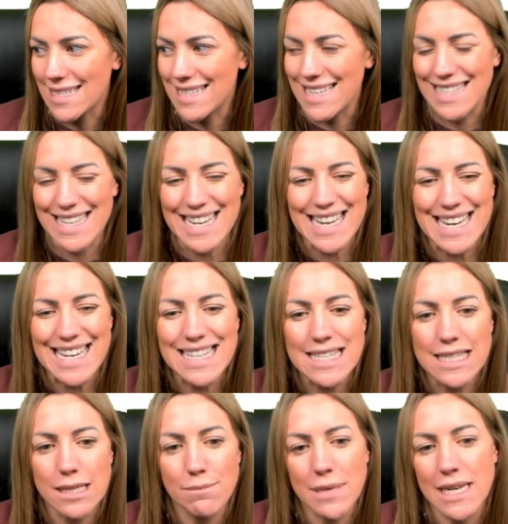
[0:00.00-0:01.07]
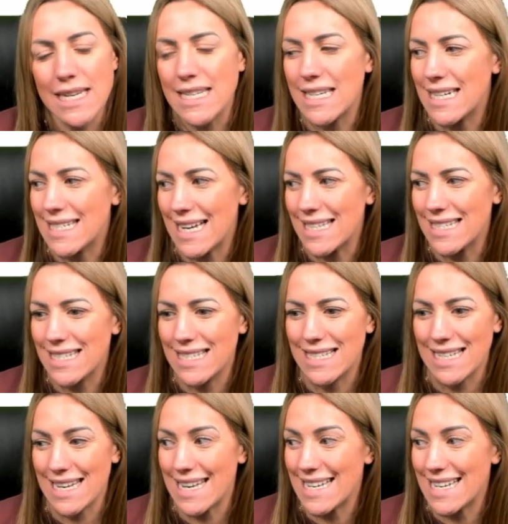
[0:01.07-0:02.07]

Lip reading: this intermediate density.